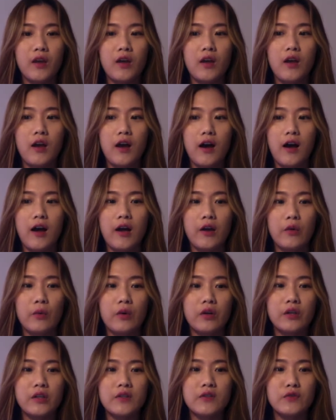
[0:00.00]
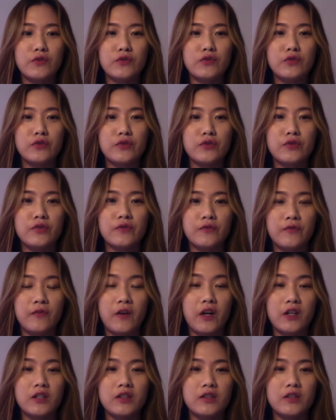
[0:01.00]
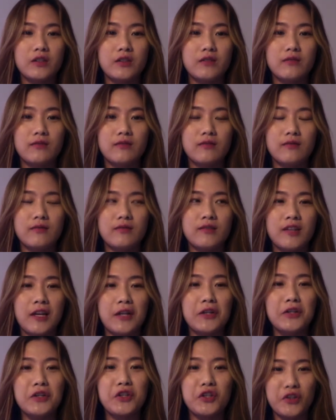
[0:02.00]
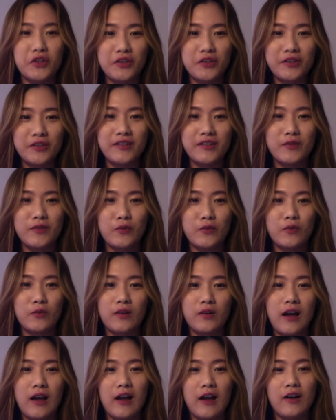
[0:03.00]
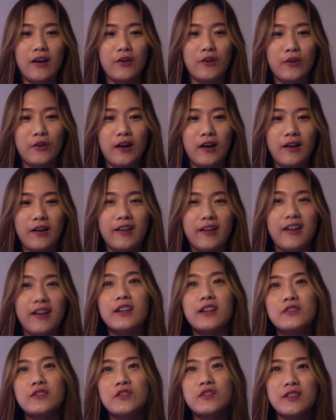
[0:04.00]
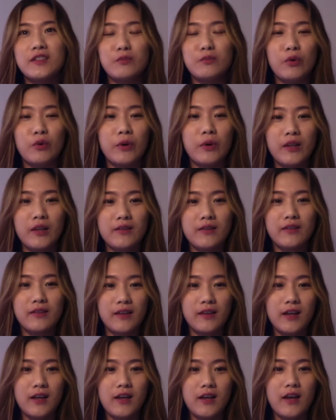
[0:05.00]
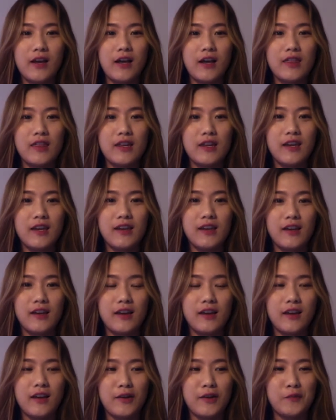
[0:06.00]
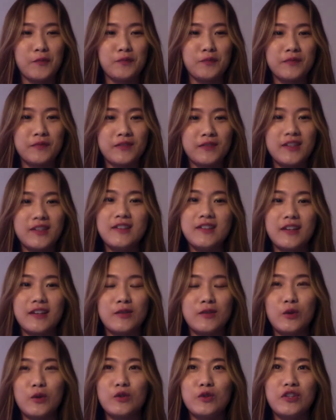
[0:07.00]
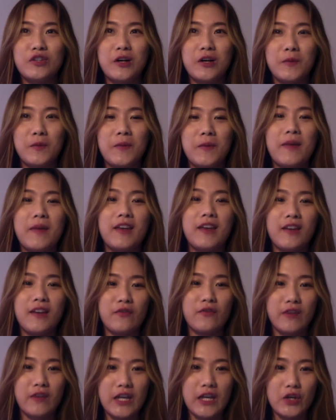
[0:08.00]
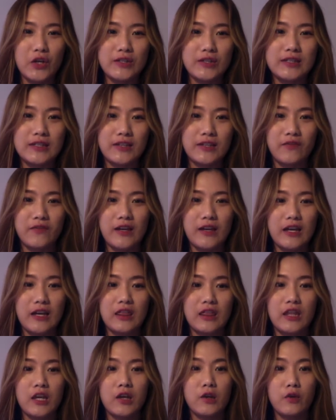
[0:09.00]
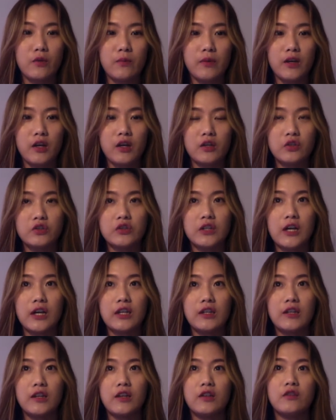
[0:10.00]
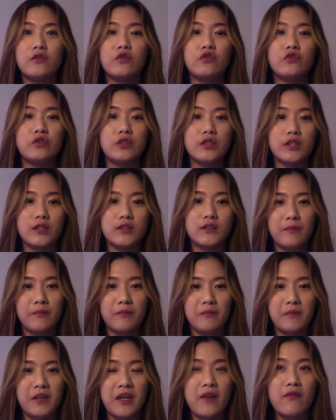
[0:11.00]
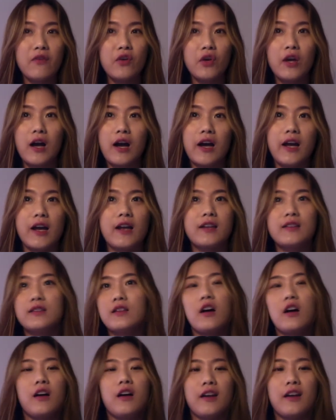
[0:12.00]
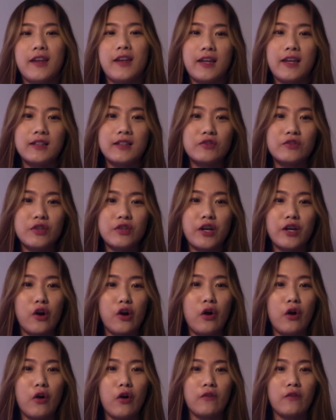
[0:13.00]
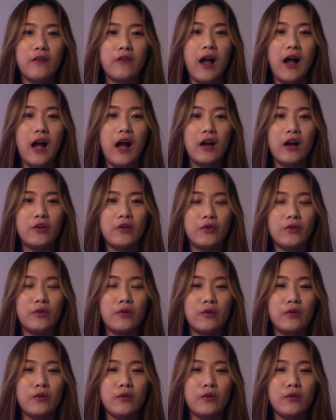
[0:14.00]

I wanted to first tell you how I got to this point. I think since I told you I'll be making a video CV, I think it will be a good idea to just give you guys a history of how